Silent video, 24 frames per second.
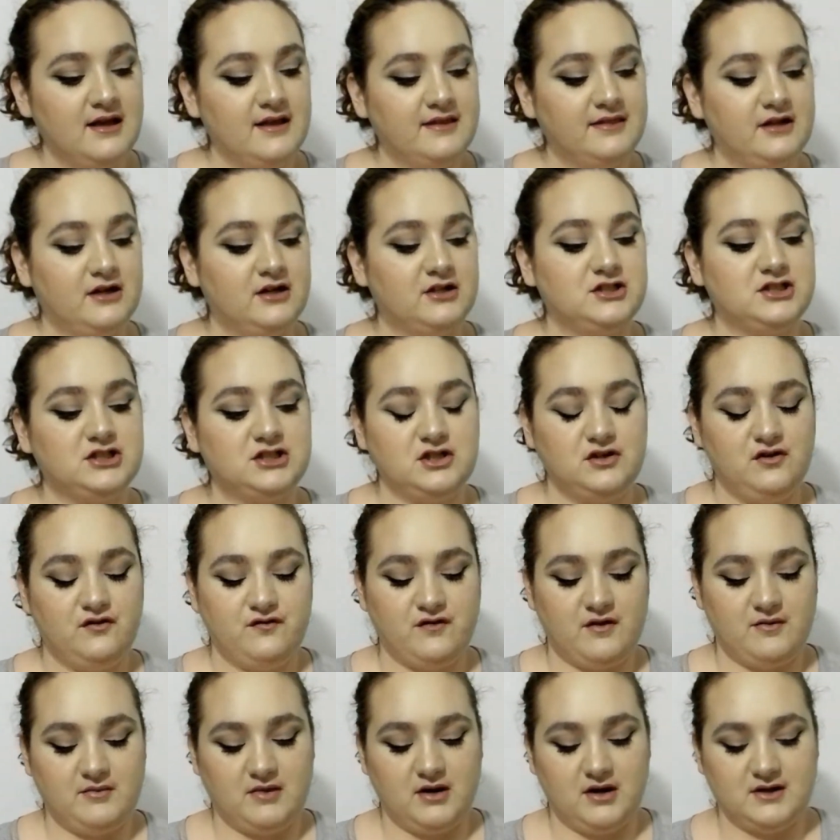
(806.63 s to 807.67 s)
There's two
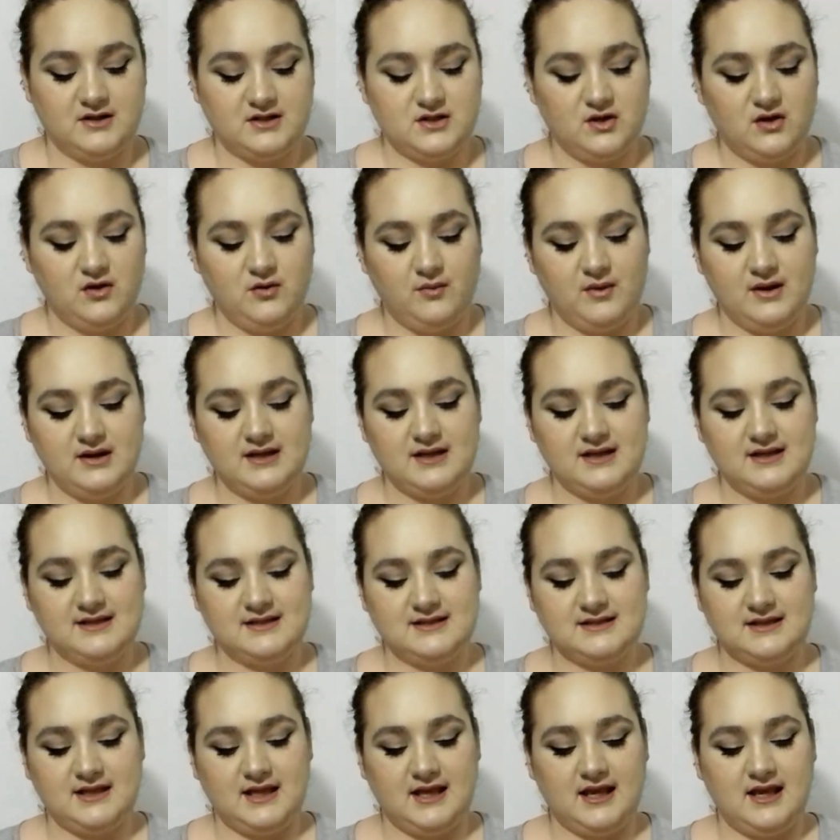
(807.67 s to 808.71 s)
from NARS. One
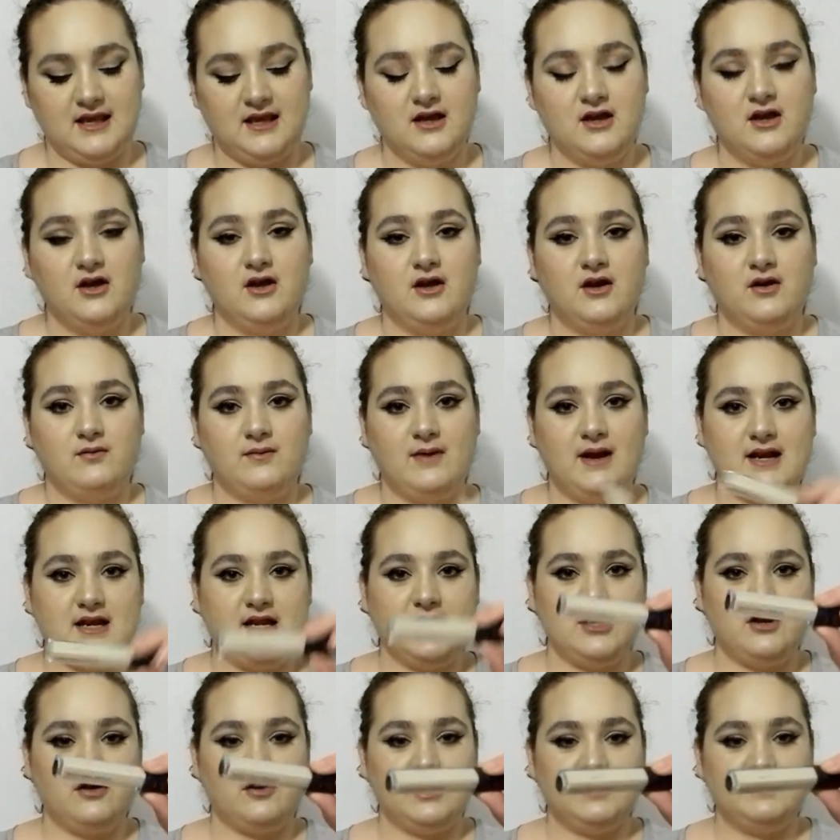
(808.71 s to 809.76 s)
is the
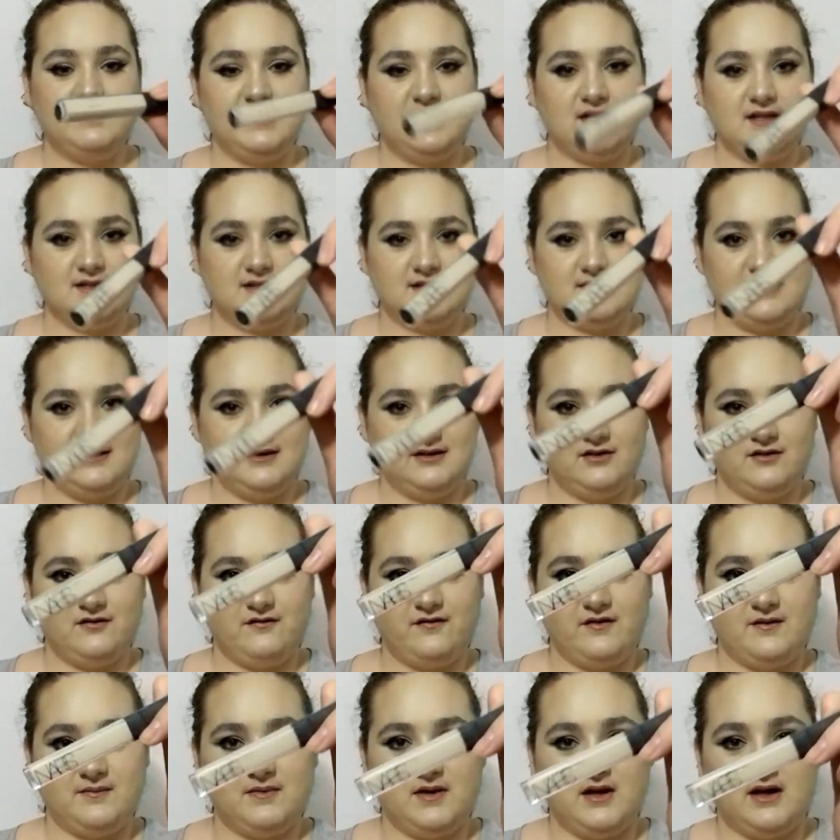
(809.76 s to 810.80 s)
Radiant Creamy Concealer
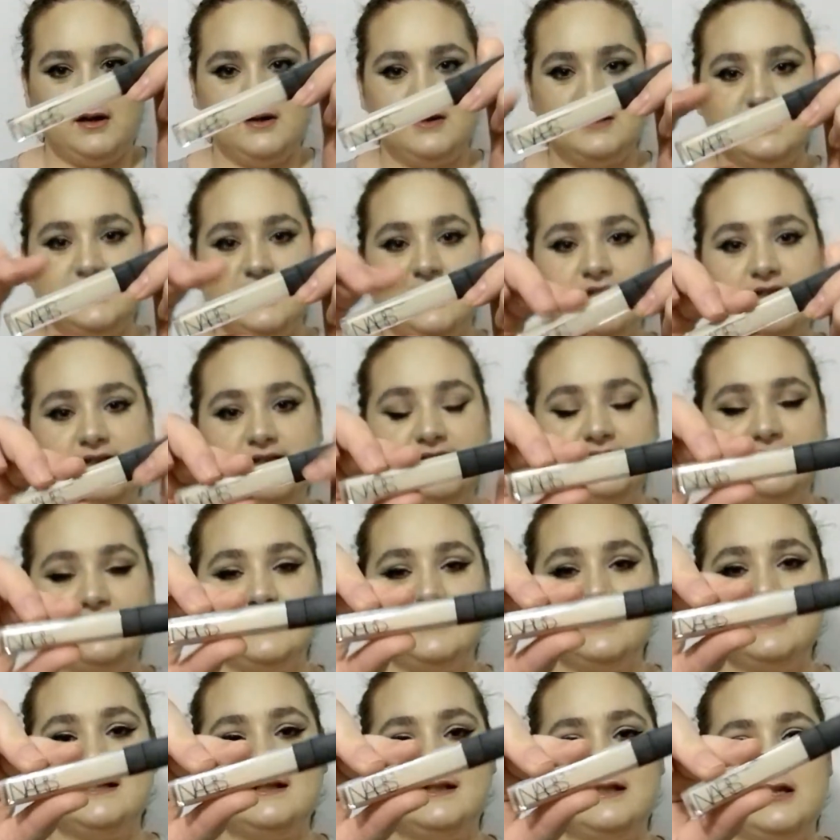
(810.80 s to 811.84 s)
from NARS. This
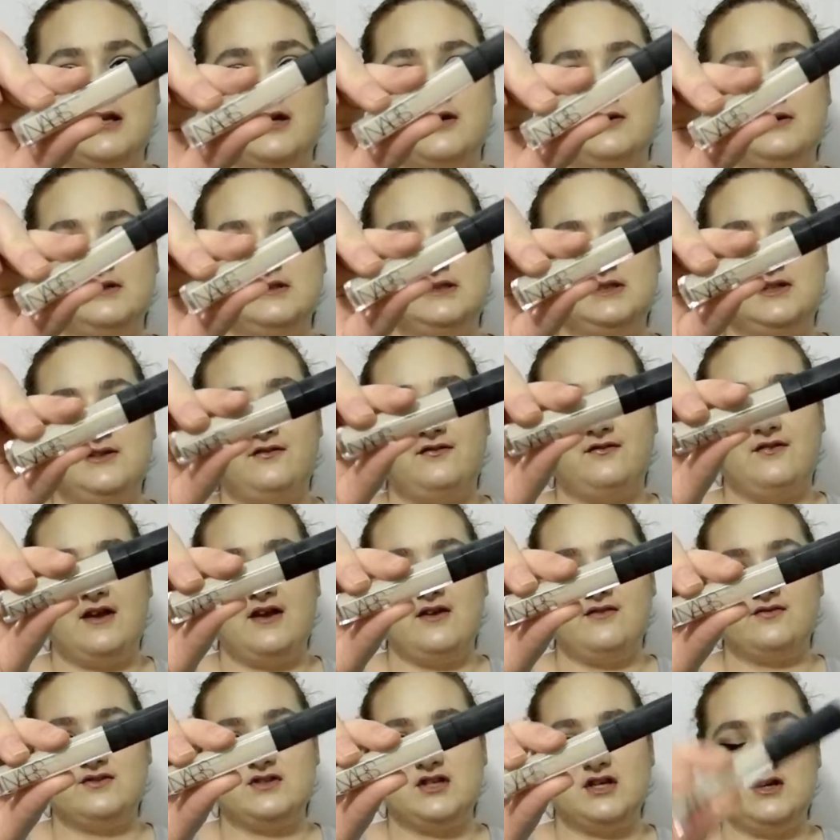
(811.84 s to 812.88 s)
is an OG
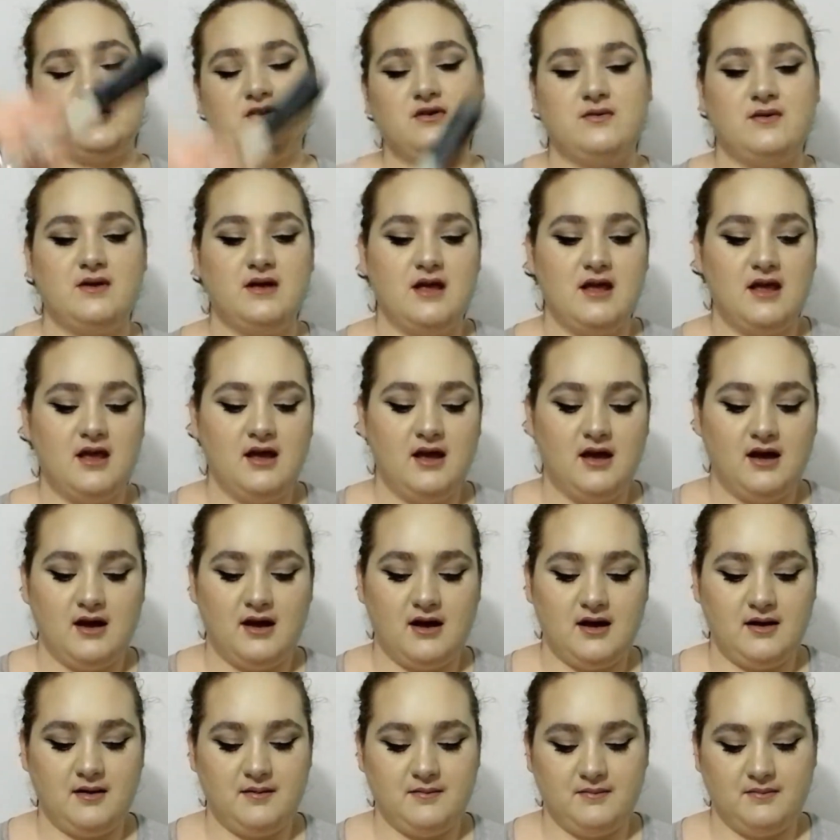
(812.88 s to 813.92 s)
fave too.
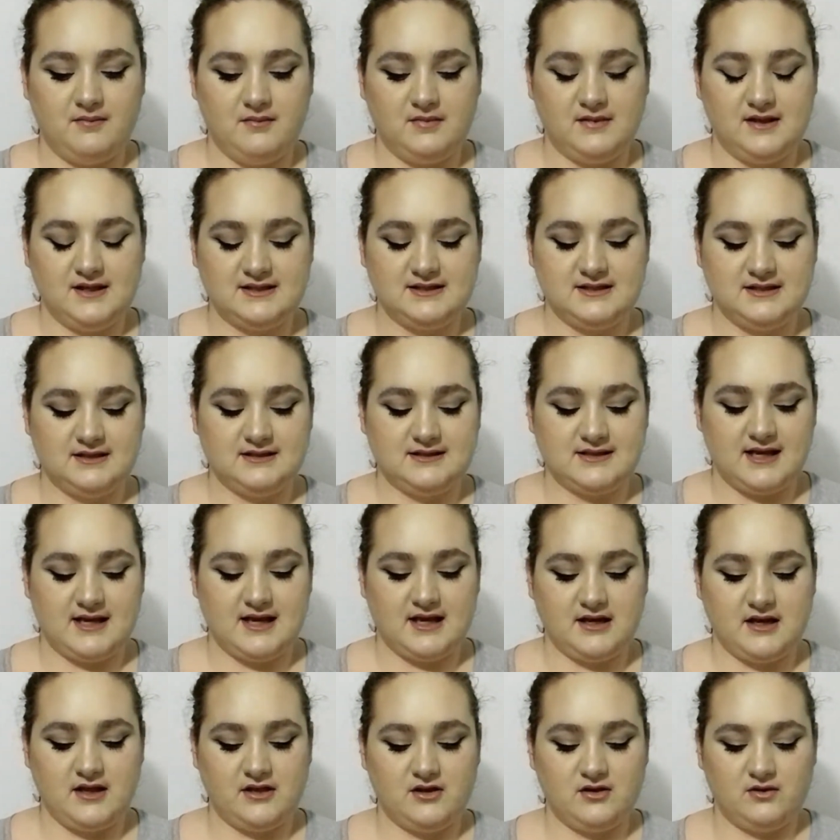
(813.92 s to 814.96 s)
This is like
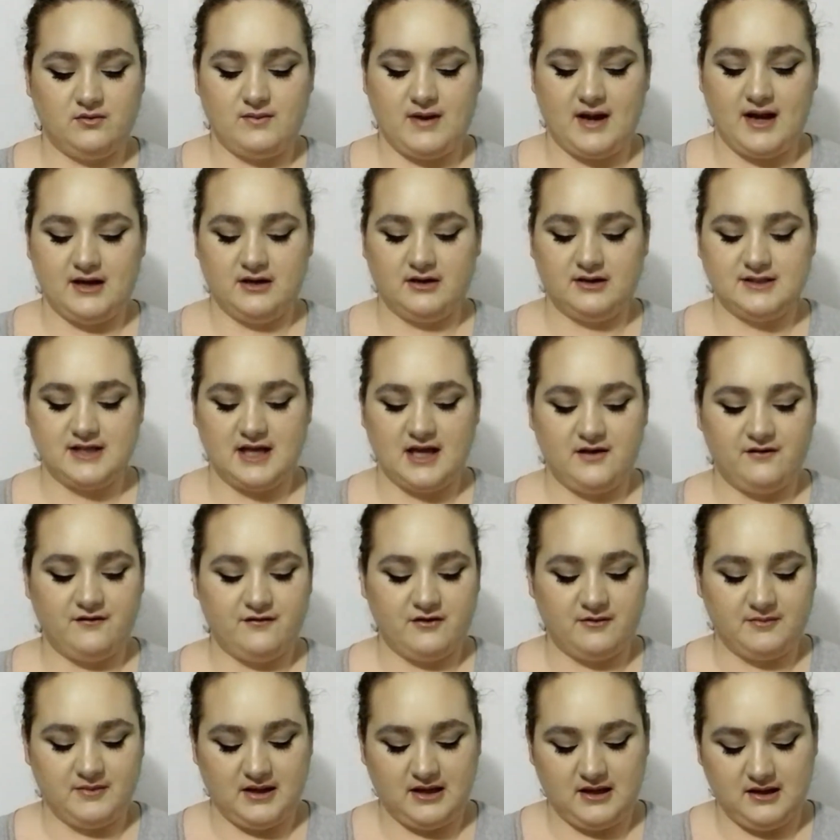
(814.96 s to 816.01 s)
another ride or die
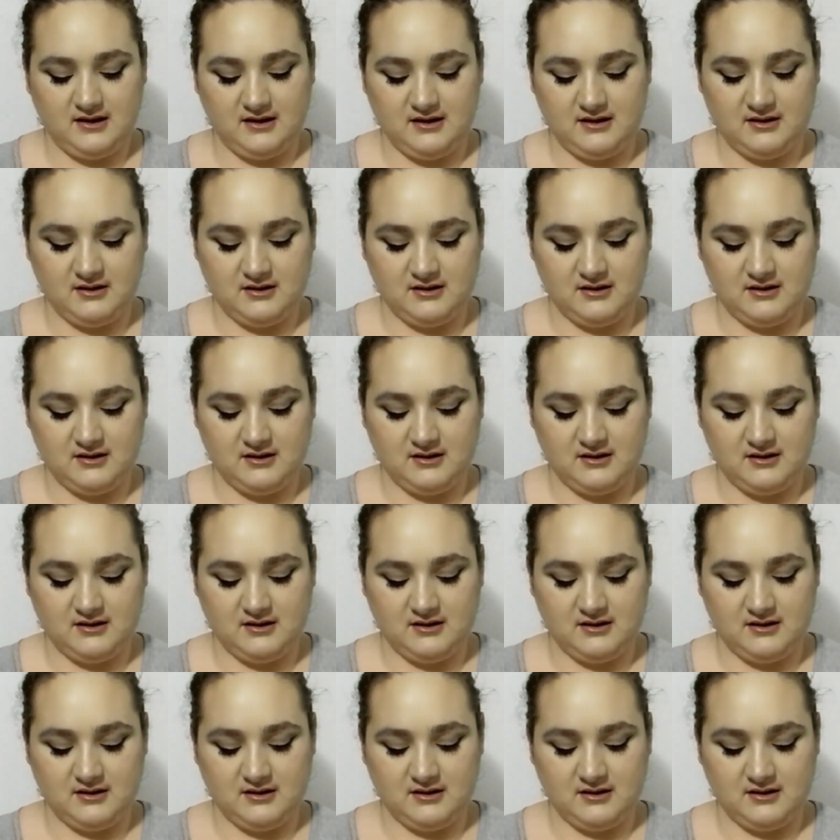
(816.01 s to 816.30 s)
for me.